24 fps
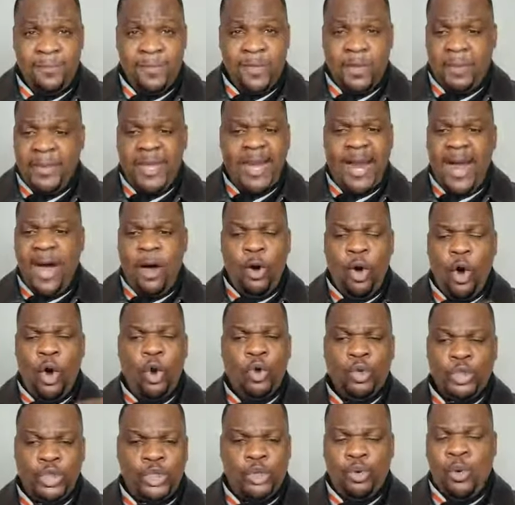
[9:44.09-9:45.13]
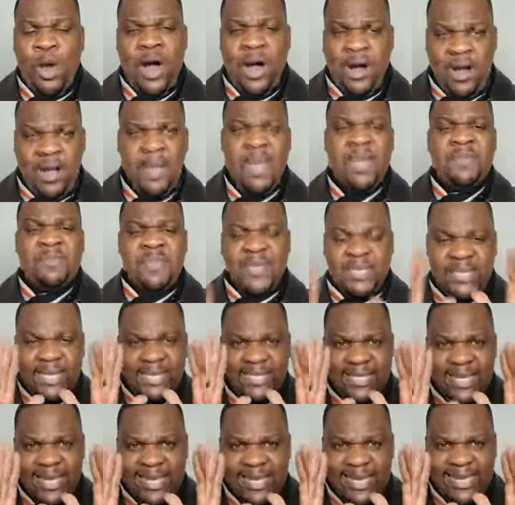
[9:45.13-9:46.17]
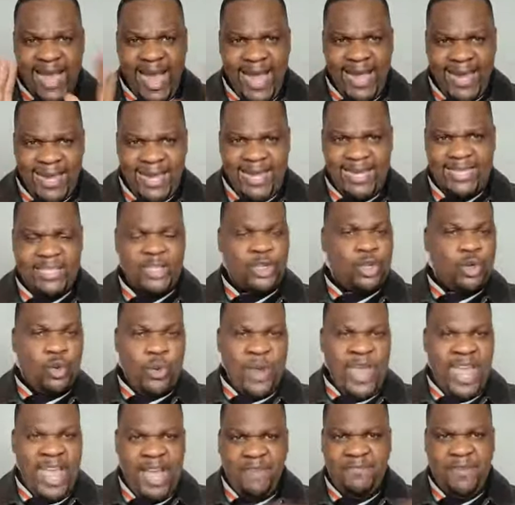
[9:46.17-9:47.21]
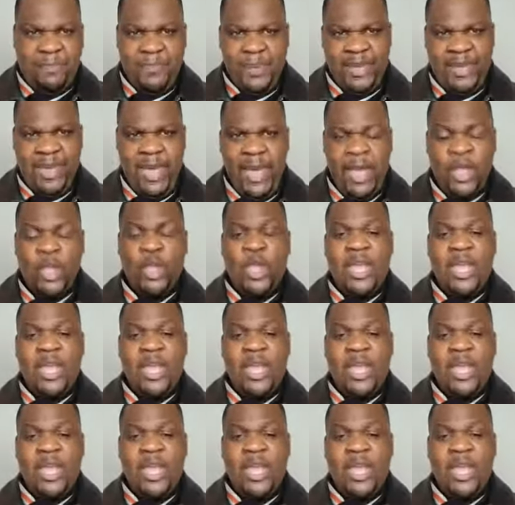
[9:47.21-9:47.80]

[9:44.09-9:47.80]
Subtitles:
No matter how old you are, this is the youngest you ever be.